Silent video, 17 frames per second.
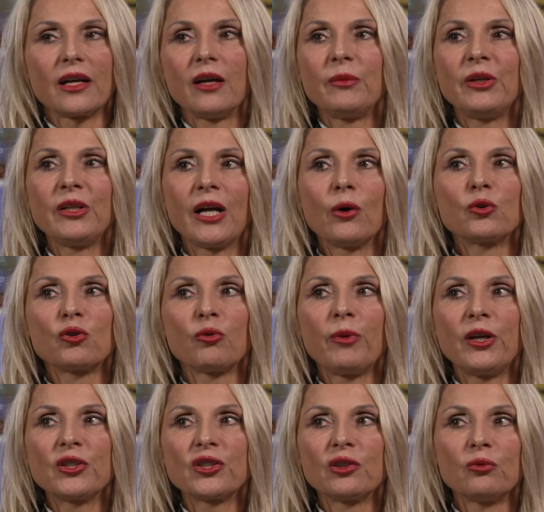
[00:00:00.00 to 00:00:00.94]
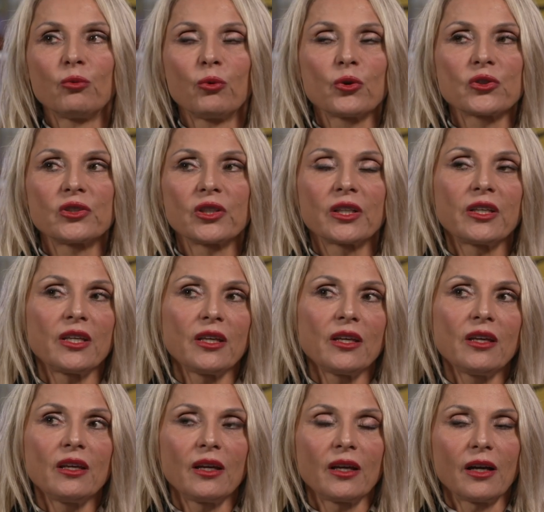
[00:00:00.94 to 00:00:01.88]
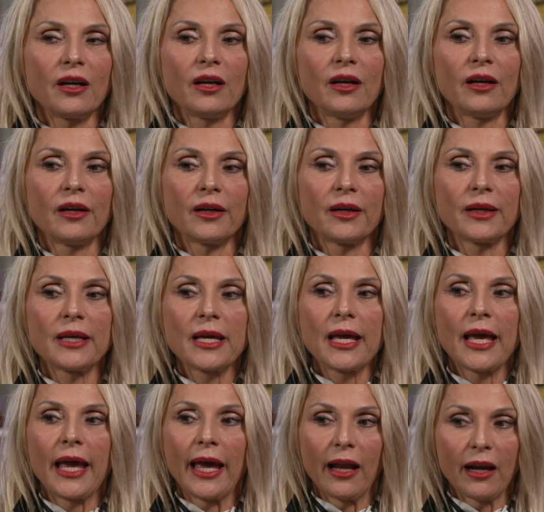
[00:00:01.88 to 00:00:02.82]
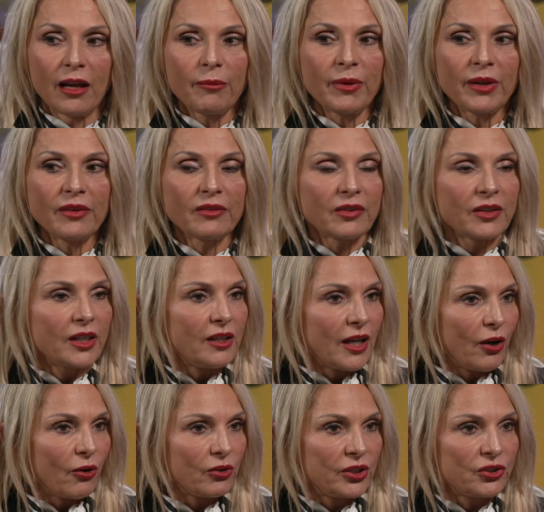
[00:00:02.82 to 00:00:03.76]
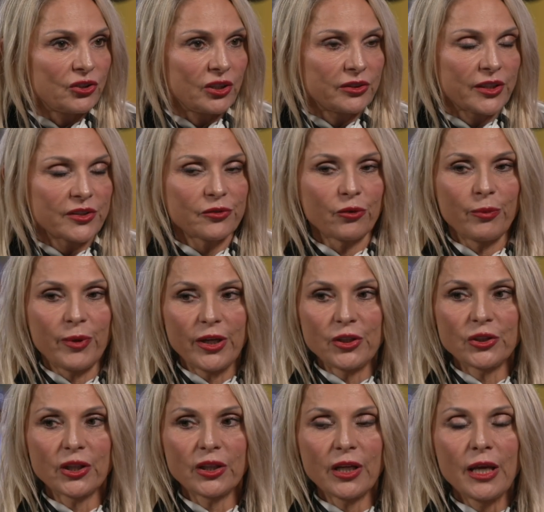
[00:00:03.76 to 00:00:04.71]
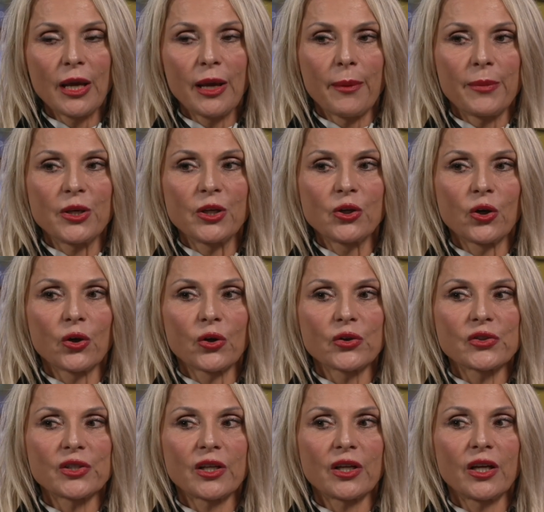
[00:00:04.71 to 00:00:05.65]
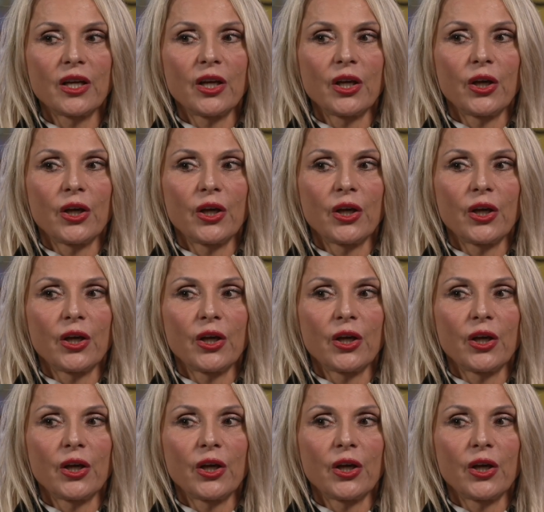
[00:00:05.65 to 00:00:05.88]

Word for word: I mean, automation was the key uh, element in our digital transformation because uh,